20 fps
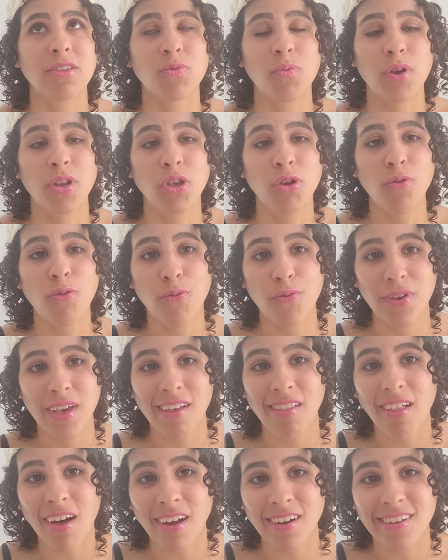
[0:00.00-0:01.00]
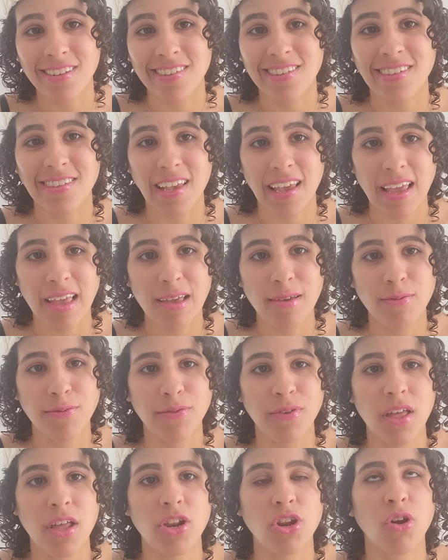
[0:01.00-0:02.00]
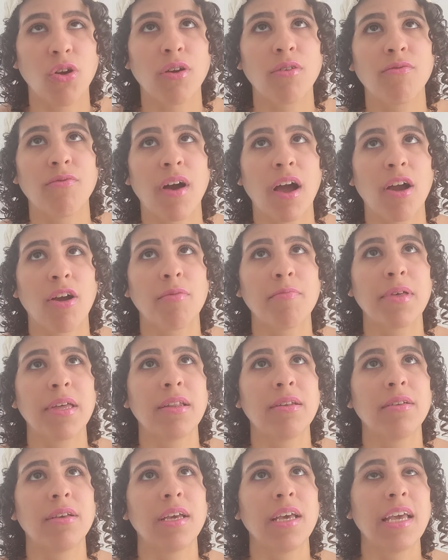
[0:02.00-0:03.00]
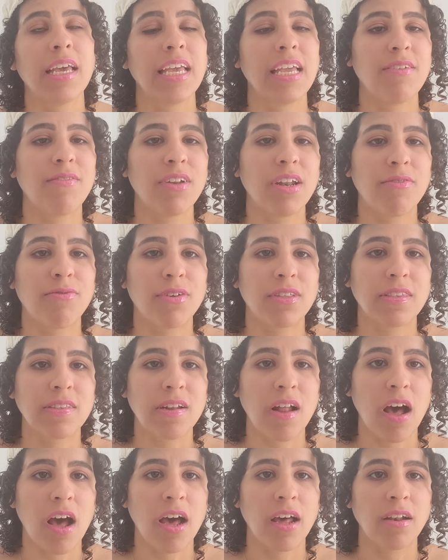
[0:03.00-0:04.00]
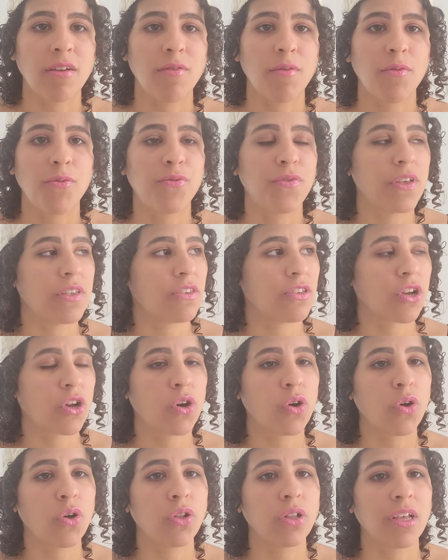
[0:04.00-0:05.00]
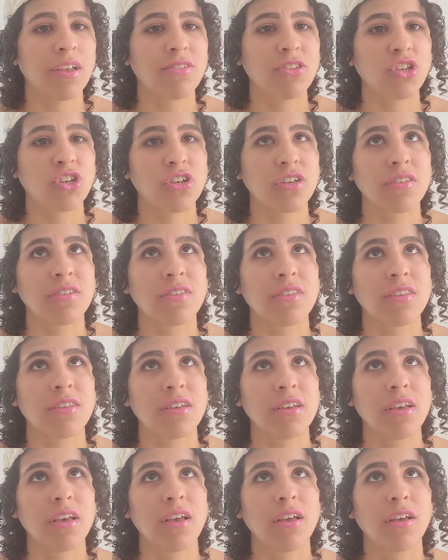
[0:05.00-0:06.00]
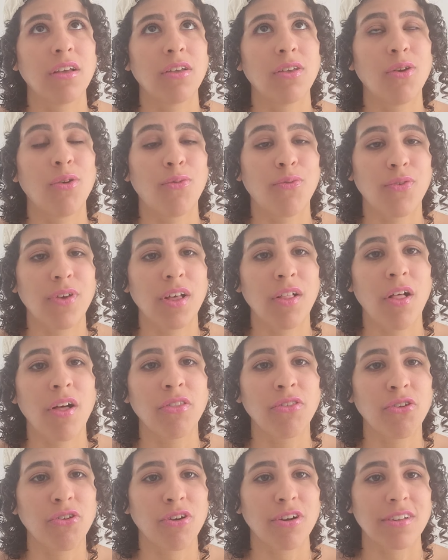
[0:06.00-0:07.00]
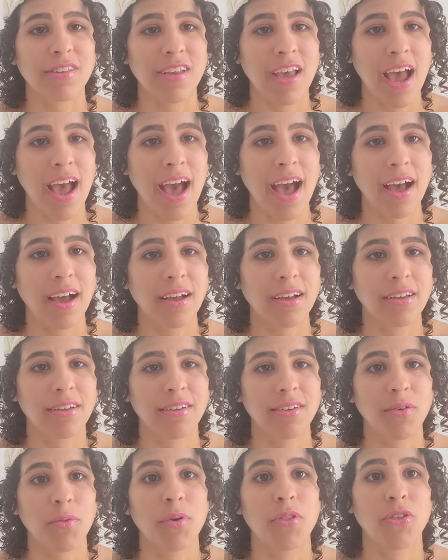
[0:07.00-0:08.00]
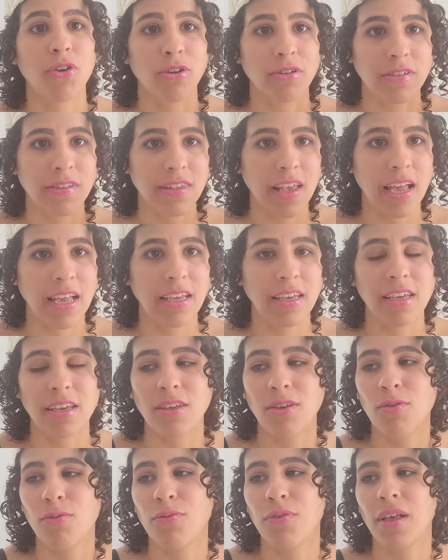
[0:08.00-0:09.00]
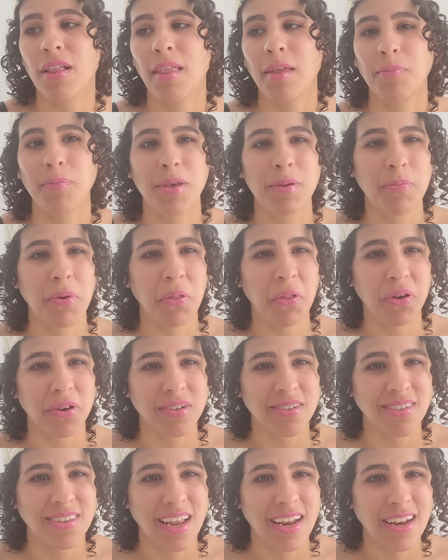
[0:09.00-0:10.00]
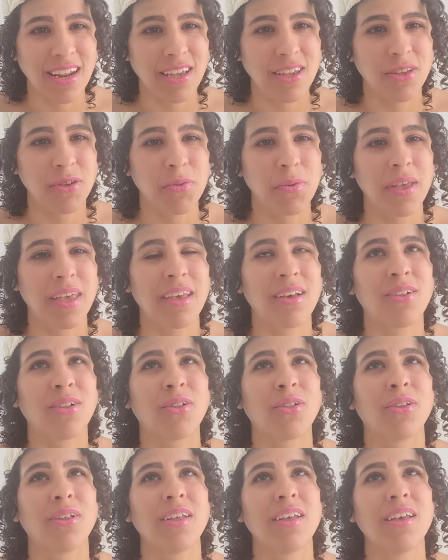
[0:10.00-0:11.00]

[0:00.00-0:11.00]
when you feel unsafe in your environment, even if it's not physical, it's just you feel under attack with your psyche. You feel like people are sending you ill